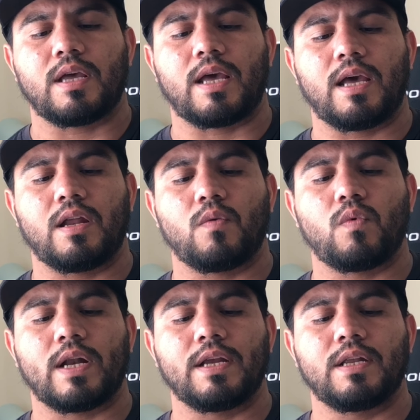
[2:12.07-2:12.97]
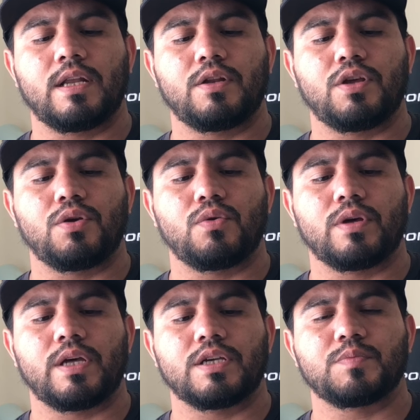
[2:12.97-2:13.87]
and what I did do
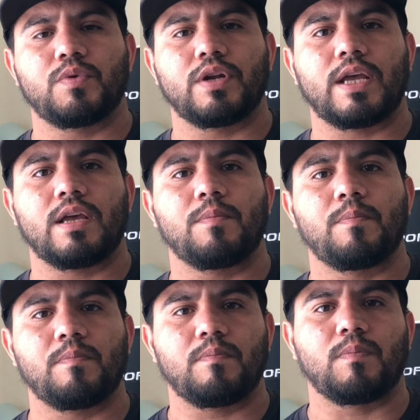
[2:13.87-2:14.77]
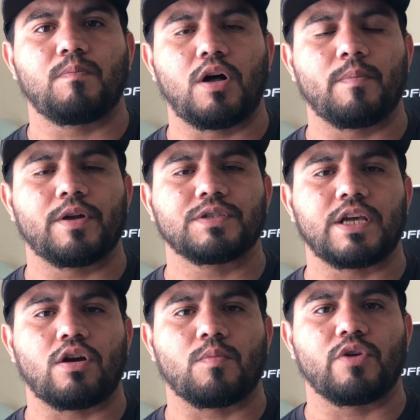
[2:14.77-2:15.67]
is put a Palmetto
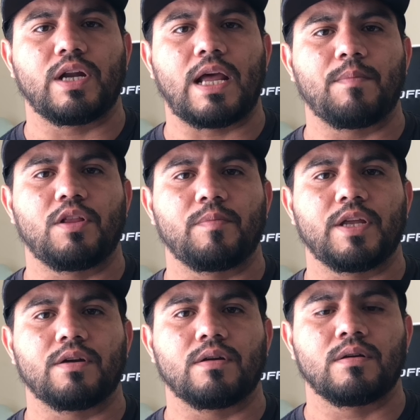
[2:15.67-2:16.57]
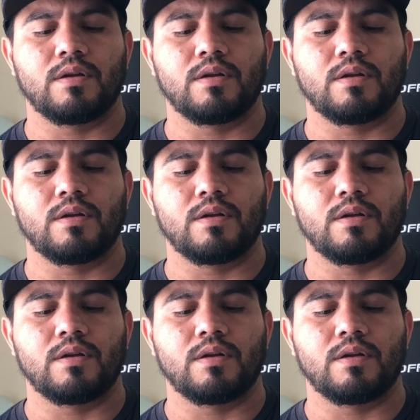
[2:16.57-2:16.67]
State Armory 9mm